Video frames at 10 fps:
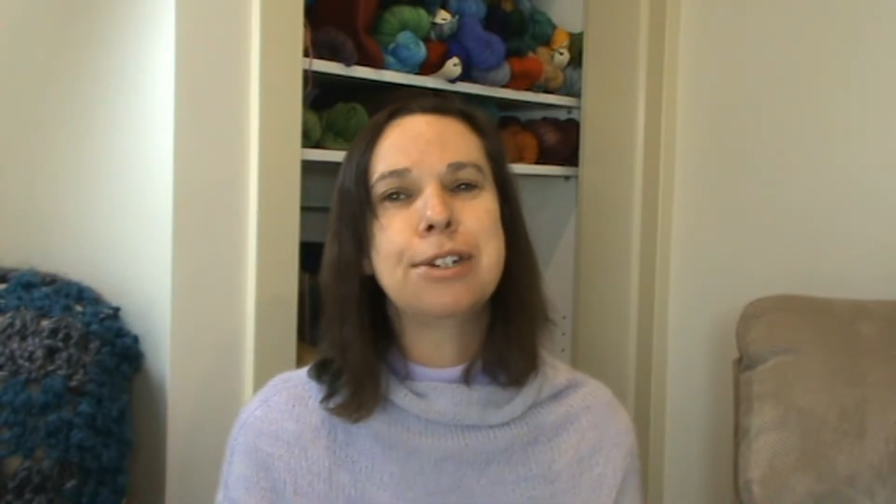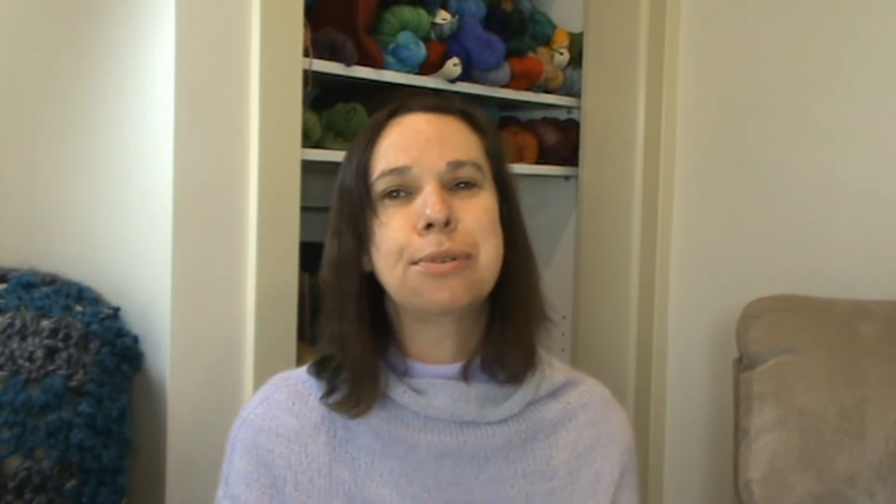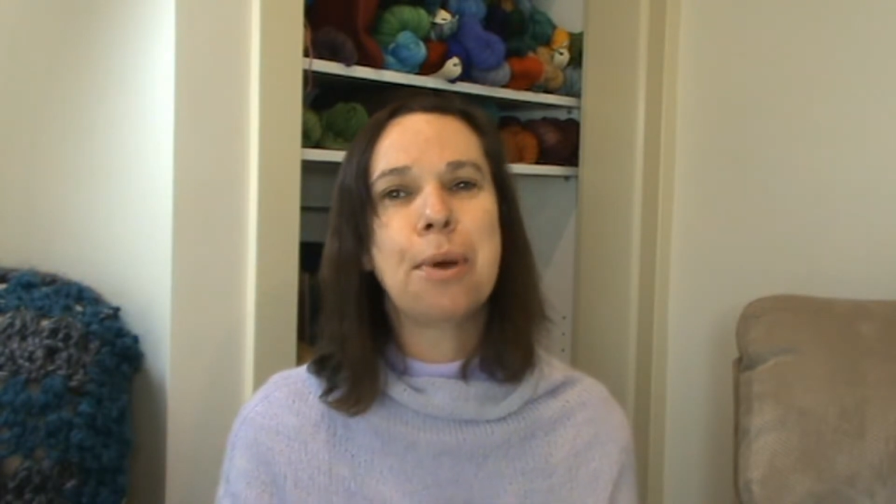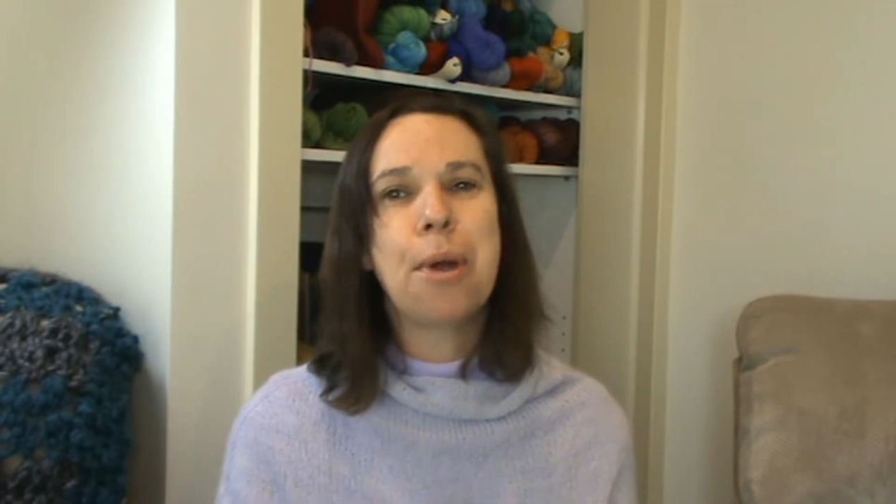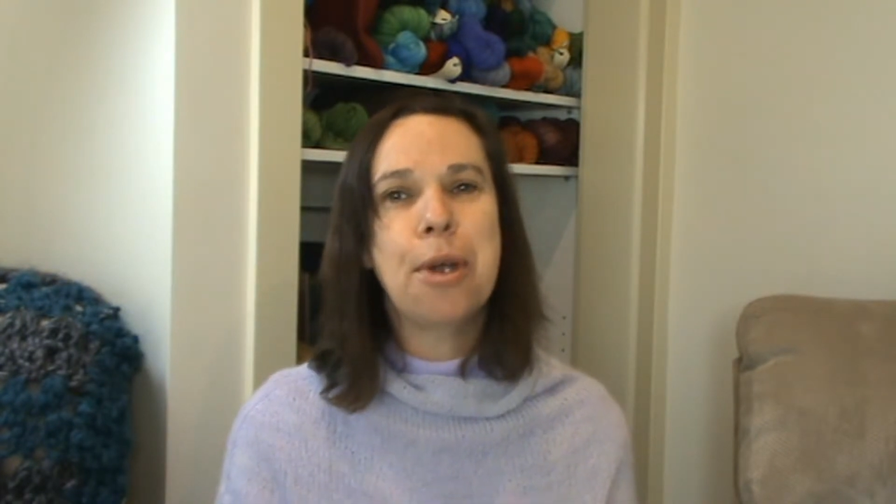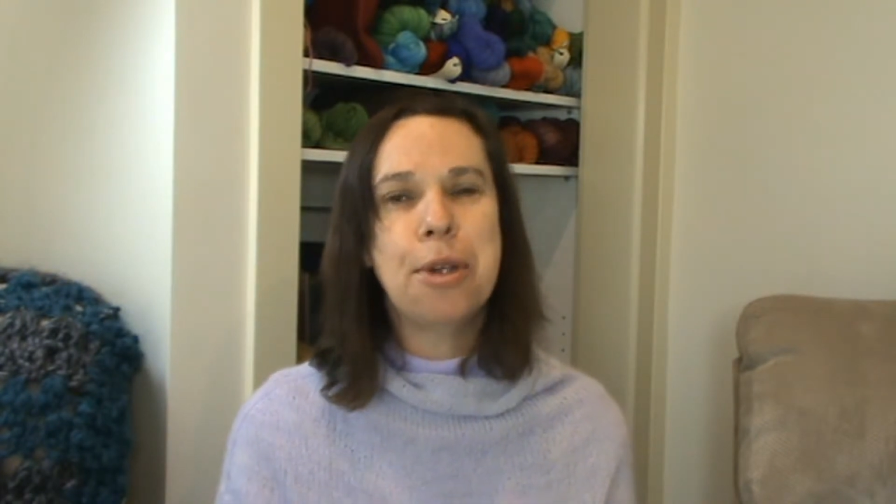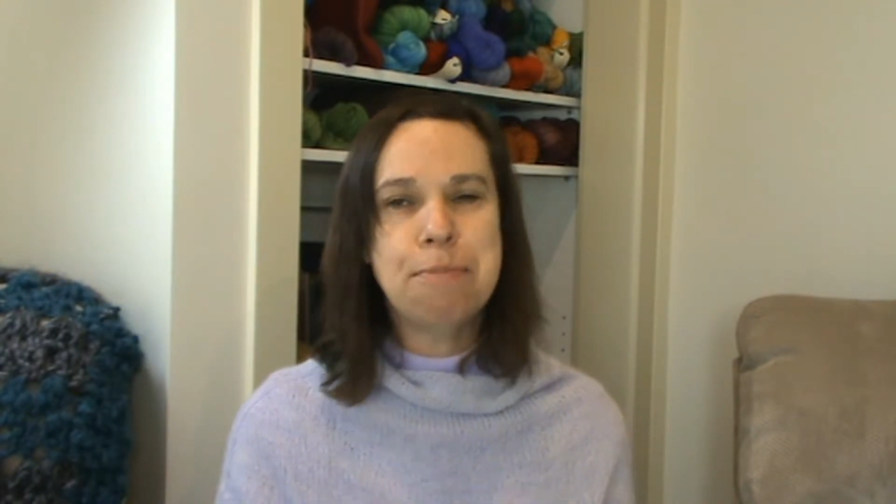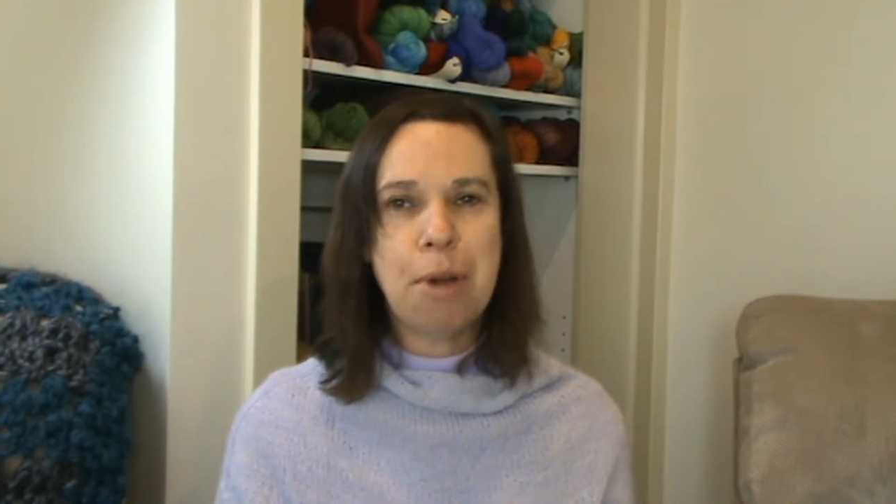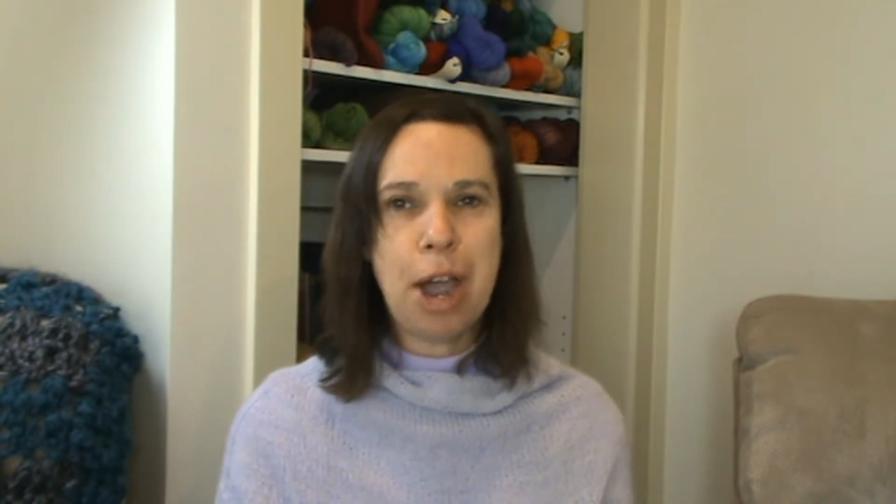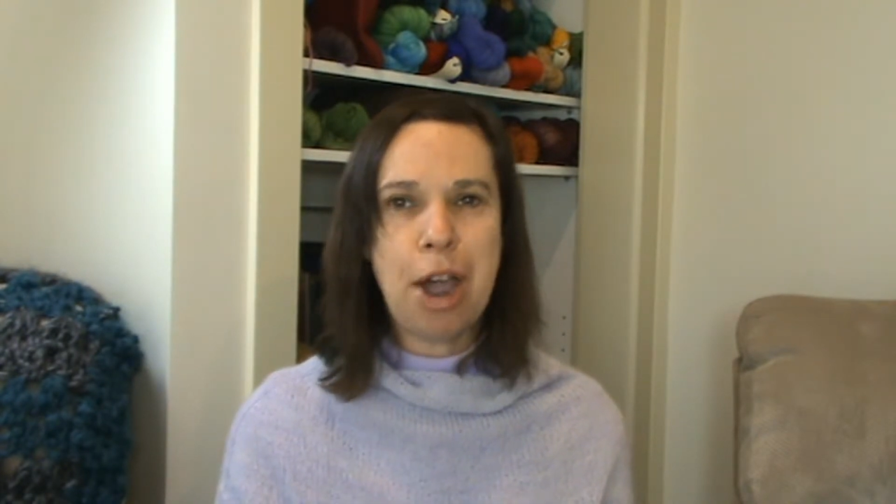grow
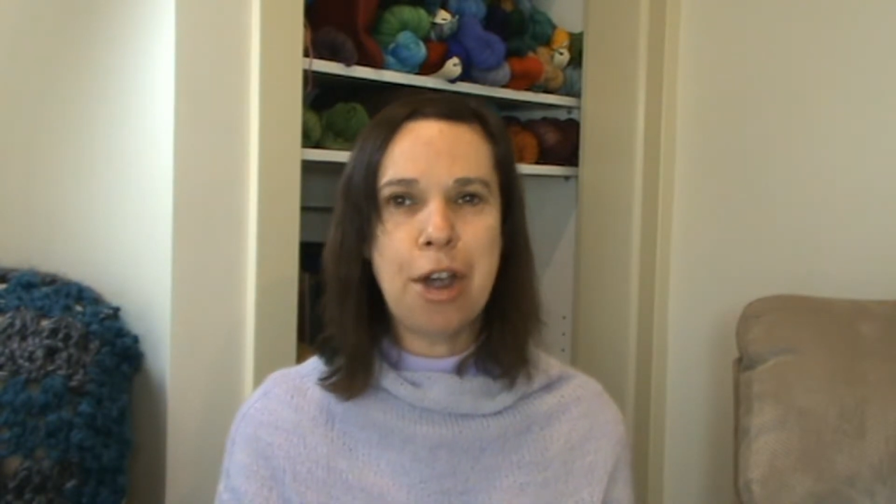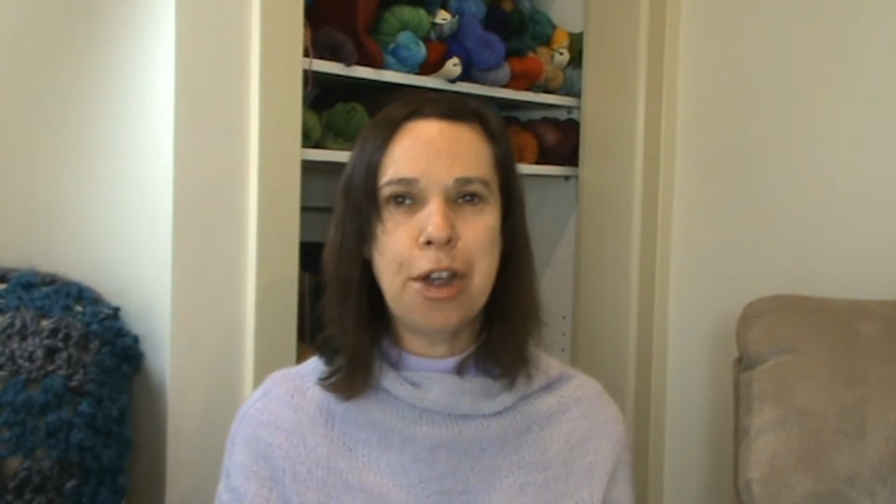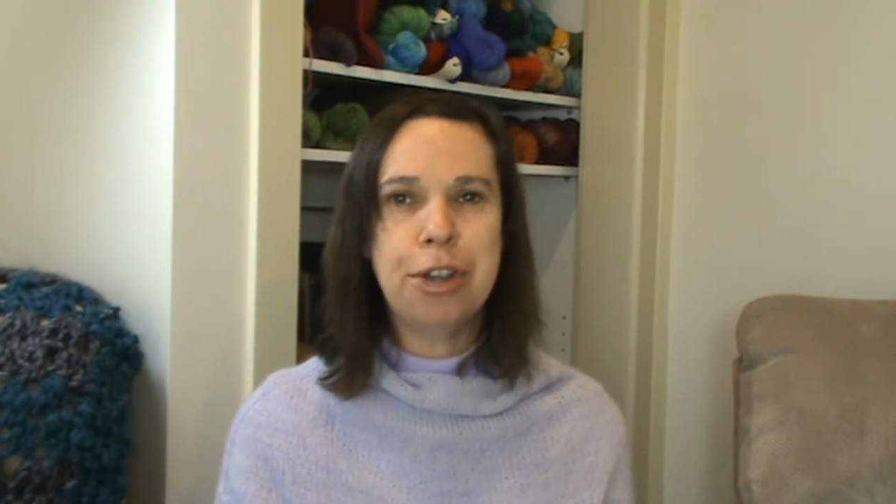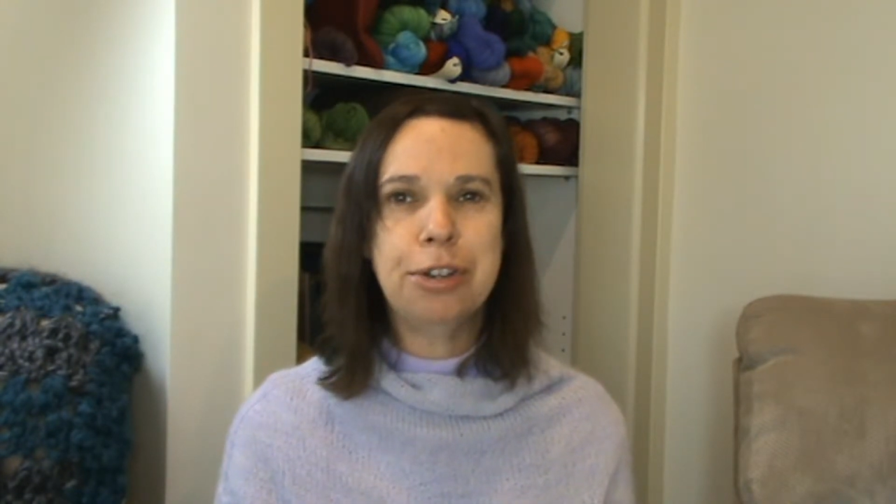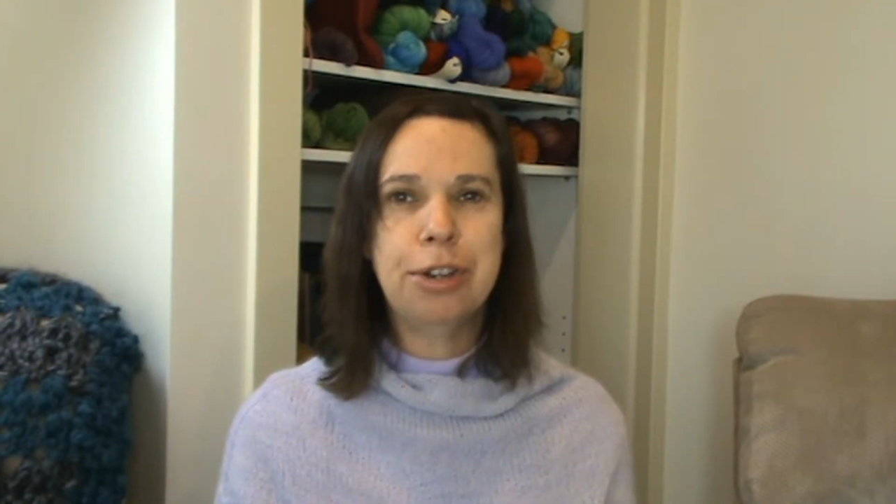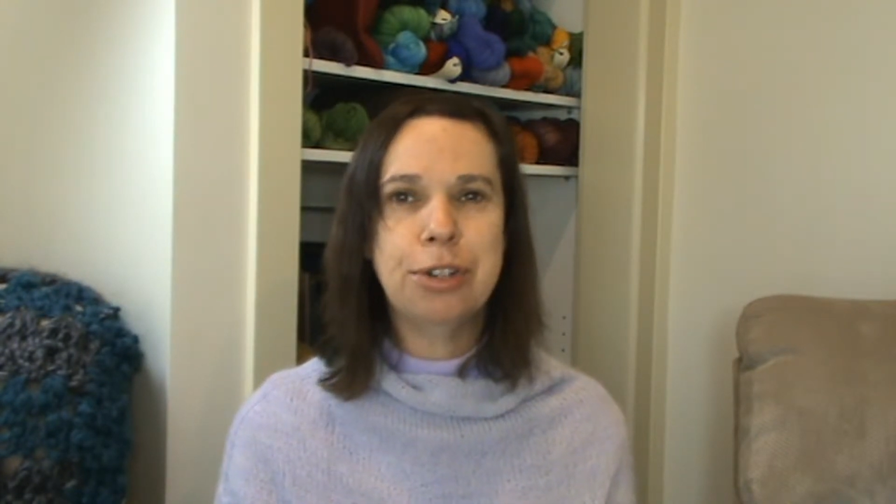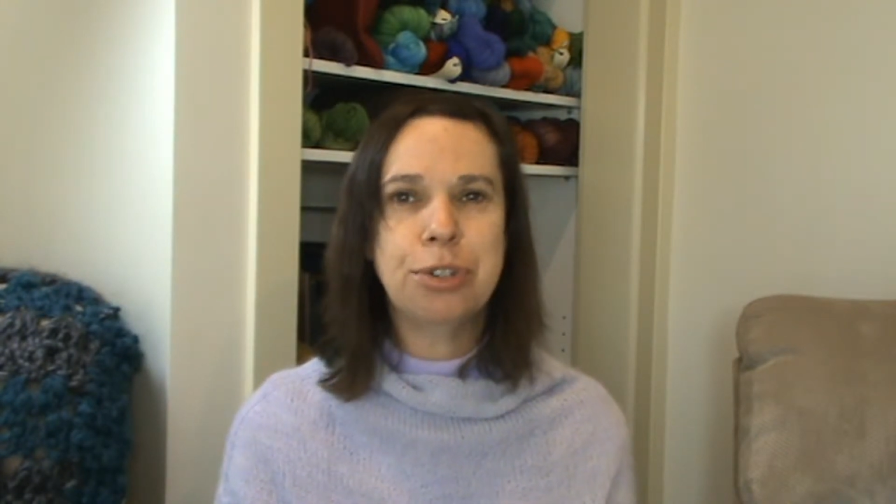my own